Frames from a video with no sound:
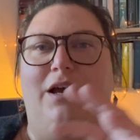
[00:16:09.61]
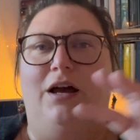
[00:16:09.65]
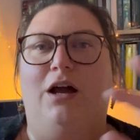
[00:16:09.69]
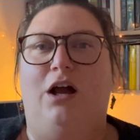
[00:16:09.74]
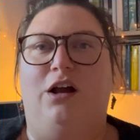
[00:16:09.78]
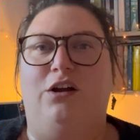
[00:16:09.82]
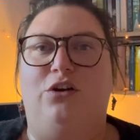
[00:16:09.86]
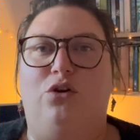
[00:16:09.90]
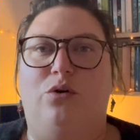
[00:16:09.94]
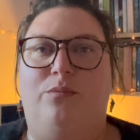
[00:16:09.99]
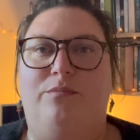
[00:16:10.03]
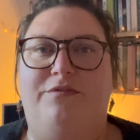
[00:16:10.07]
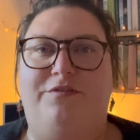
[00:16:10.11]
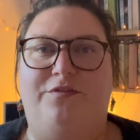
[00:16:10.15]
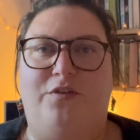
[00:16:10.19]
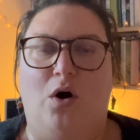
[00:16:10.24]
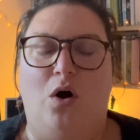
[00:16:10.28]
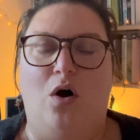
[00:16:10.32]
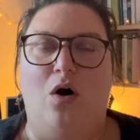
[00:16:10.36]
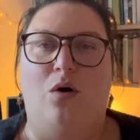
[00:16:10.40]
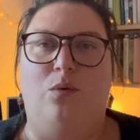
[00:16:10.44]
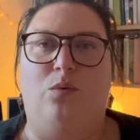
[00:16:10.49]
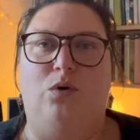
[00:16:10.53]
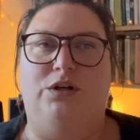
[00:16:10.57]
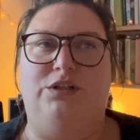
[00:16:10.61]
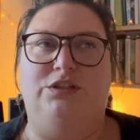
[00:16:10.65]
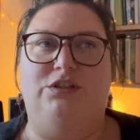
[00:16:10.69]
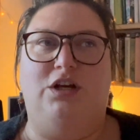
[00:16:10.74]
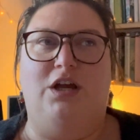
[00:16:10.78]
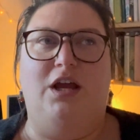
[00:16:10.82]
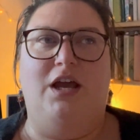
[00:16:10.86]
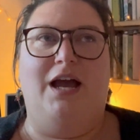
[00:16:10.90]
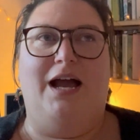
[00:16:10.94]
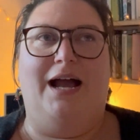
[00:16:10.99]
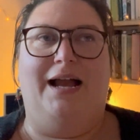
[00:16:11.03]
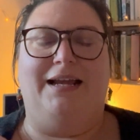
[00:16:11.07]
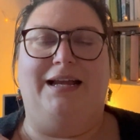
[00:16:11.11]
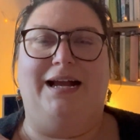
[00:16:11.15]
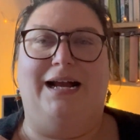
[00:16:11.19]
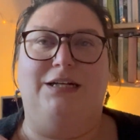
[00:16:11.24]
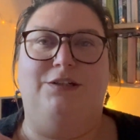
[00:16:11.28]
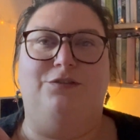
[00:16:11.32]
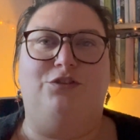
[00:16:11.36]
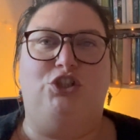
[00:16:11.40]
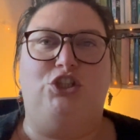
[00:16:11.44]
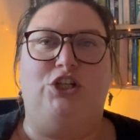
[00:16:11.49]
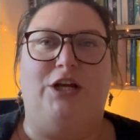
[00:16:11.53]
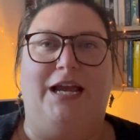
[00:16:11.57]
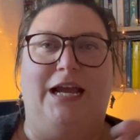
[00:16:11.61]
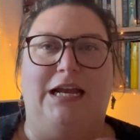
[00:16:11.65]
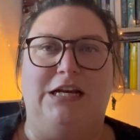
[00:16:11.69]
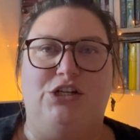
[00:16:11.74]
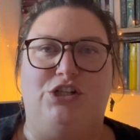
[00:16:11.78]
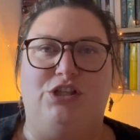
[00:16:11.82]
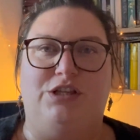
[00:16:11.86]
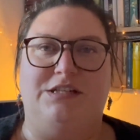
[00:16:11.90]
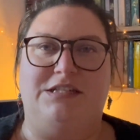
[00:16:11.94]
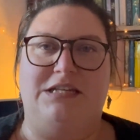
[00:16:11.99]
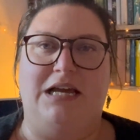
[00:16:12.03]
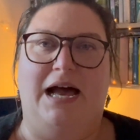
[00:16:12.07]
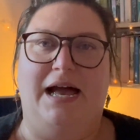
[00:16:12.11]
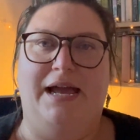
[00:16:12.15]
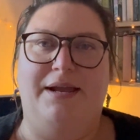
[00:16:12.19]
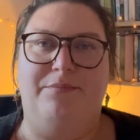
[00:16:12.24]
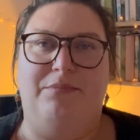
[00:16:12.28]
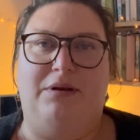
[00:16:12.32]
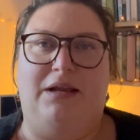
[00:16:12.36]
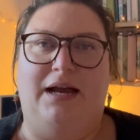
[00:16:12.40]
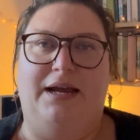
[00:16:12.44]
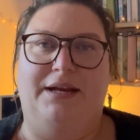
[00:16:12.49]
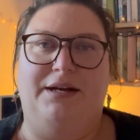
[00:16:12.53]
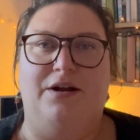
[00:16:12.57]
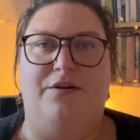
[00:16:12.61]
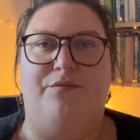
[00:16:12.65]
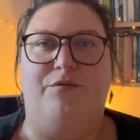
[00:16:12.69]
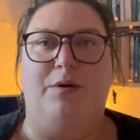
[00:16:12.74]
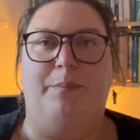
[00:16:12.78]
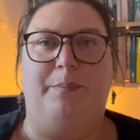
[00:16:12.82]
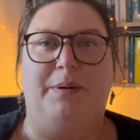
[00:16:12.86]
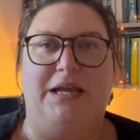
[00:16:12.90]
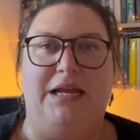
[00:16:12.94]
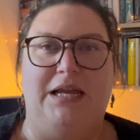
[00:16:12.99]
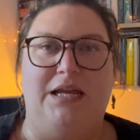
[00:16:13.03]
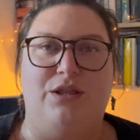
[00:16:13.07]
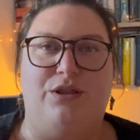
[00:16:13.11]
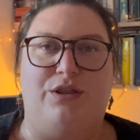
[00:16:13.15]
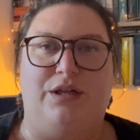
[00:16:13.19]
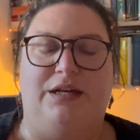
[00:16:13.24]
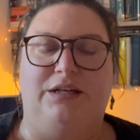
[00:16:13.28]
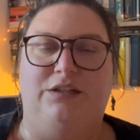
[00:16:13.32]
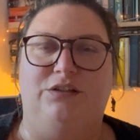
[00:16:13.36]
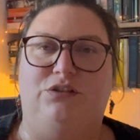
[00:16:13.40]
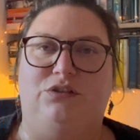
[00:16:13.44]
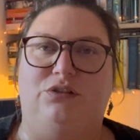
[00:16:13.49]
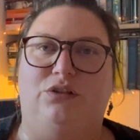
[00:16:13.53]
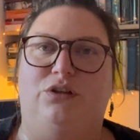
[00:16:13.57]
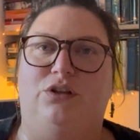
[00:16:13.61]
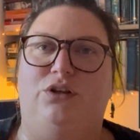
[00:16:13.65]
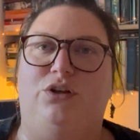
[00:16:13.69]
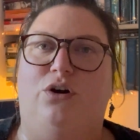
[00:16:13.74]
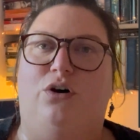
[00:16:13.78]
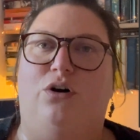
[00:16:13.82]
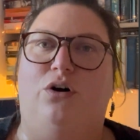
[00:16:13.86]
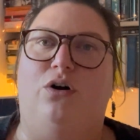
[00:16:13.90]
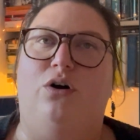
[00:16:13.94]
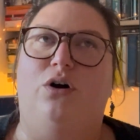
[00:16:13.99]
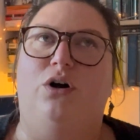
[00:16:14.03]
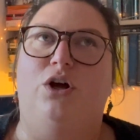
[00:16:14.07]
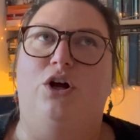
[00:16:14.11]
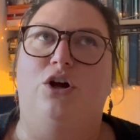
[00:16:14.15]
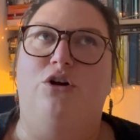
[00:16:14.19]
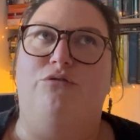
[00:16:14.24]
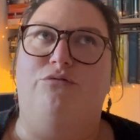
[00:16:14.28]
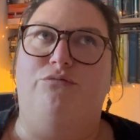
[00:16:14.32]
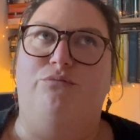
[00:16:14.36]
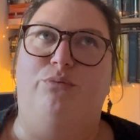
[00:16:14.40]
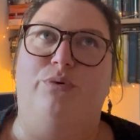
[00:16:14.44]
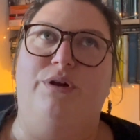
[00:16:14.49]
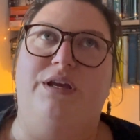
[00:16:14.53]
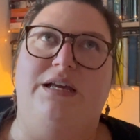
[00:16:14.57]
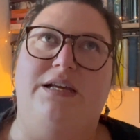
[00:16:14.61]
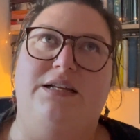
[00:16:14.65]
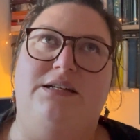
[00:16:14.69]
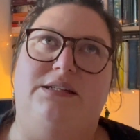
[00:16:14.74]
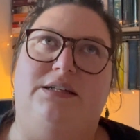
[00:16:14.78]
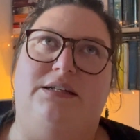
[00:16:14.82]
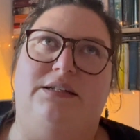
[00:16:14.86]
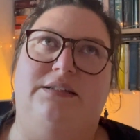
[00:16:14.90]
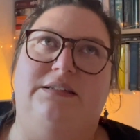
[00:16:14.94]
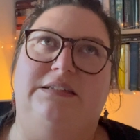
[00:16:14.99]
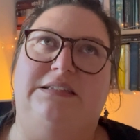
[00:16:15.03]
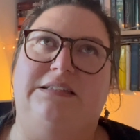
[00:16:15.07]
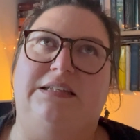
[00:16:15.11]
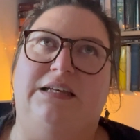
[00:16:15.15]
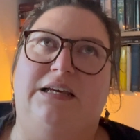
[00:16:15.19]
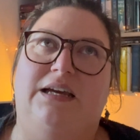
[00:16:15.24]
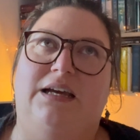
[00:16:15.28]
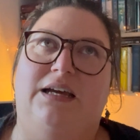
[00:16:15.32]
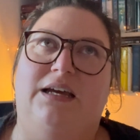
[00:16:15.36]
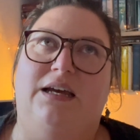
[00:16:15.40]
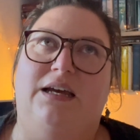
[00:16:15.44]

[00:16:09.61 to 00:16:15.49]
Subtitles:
and come forward and kind of change the timeline and repeat things so that your readers